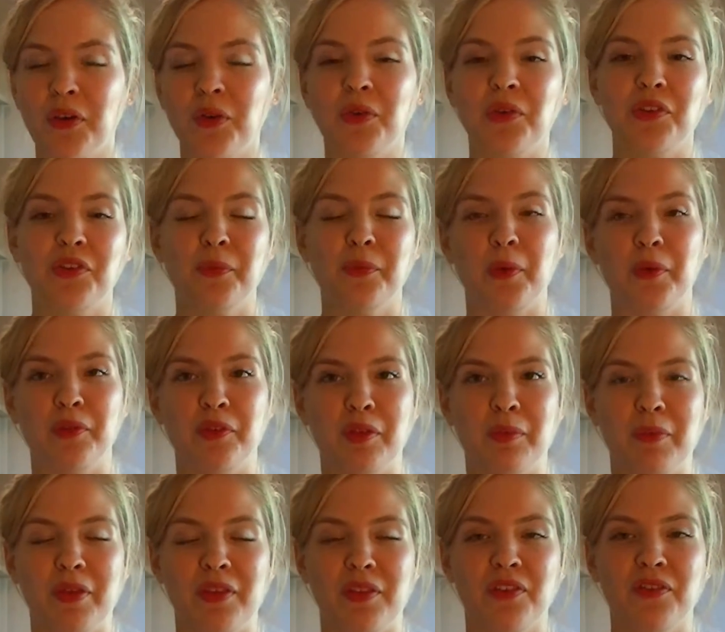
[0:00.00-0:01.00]
who is supposed to
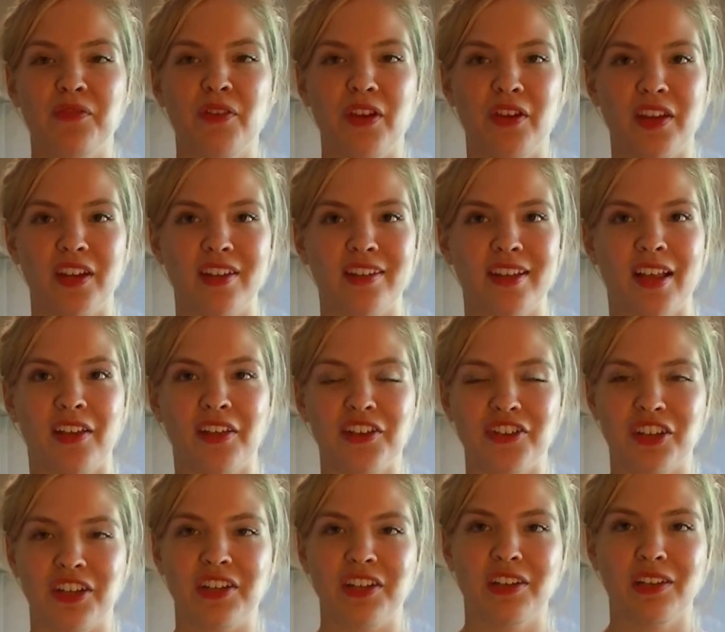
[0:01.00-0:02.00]
be this very
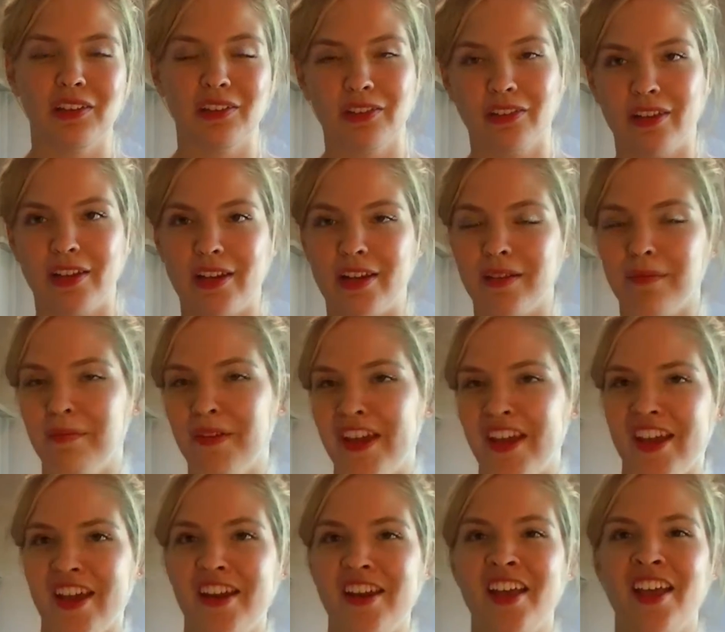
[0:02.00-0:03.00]
intelligent, learned
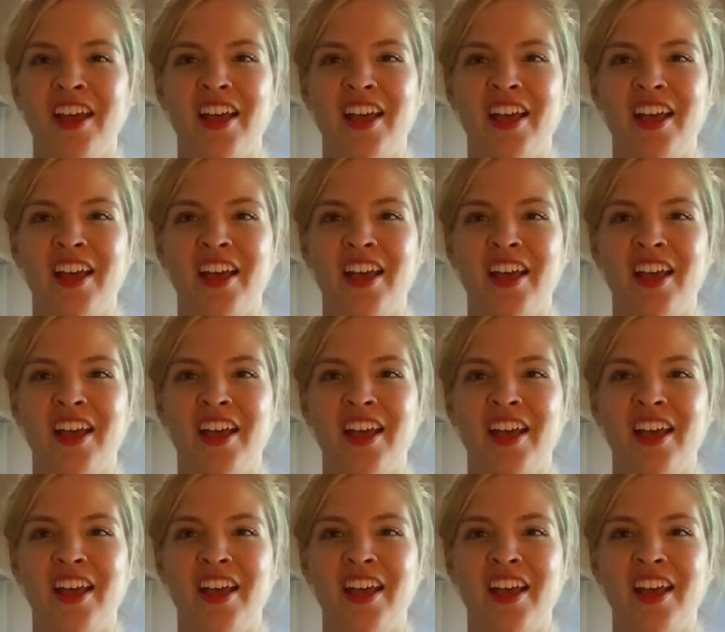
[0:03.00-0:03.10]
man,